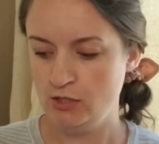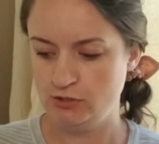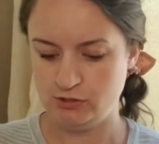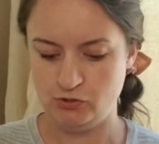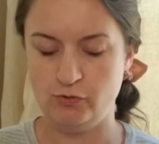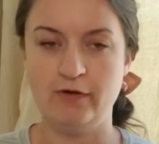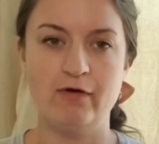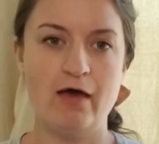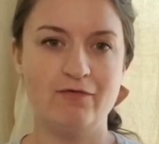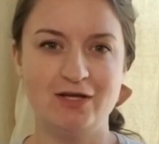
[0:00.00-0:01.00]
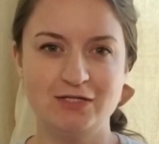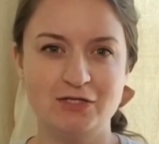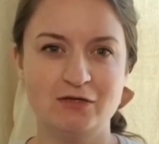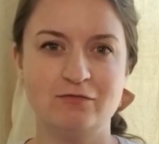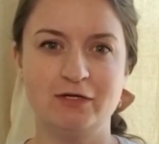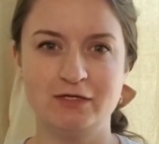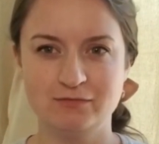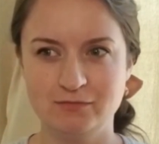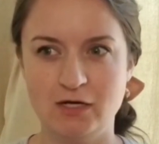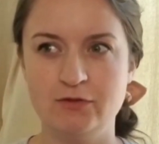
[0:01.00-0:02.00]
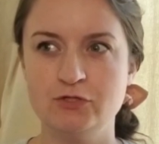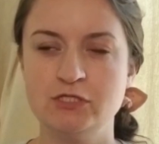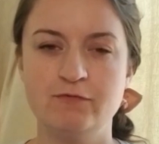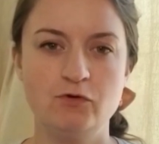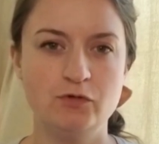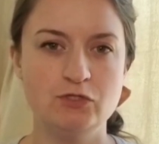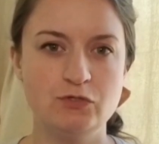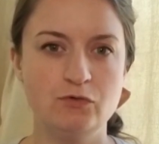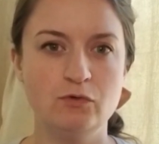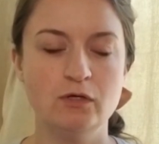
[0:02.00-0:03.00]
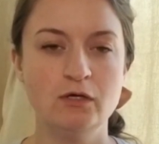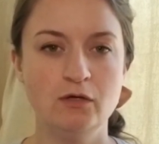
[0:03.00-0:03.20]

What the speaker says: just so you have an idea of like other stuff you can do